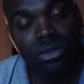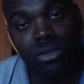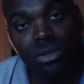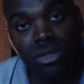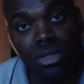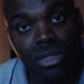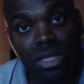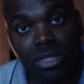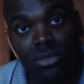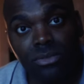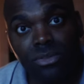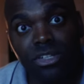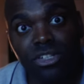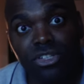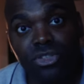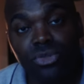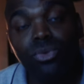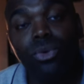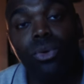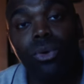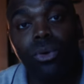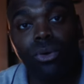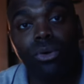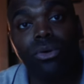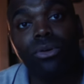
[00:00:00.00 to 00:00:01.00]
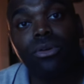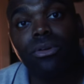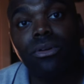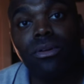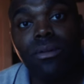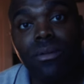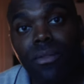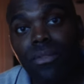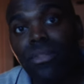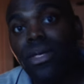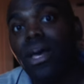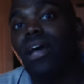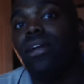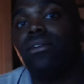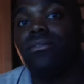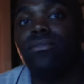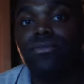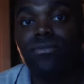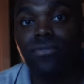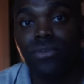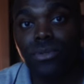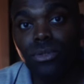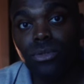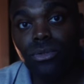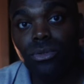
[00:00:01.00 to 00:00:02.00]
Delivery to order that
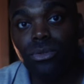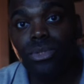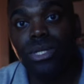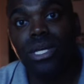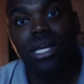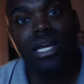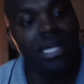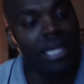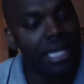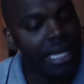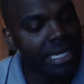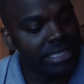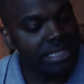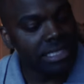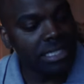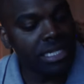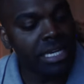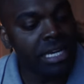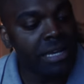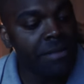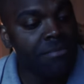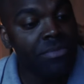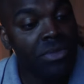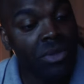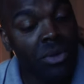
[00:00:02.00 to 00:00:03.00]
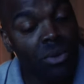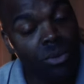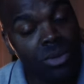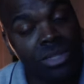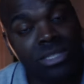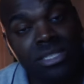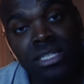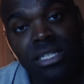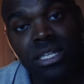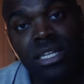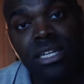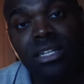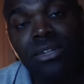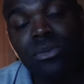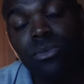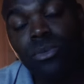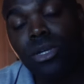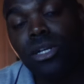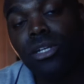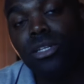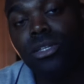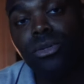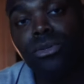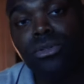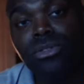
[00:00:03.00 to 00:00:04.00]
food. And today, once again, we're
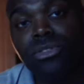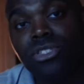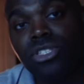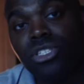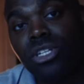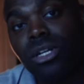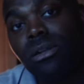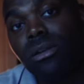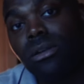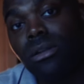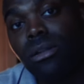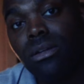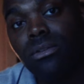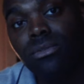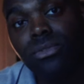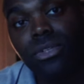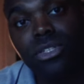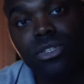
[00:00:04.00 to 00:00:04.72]
using Shutter Delivery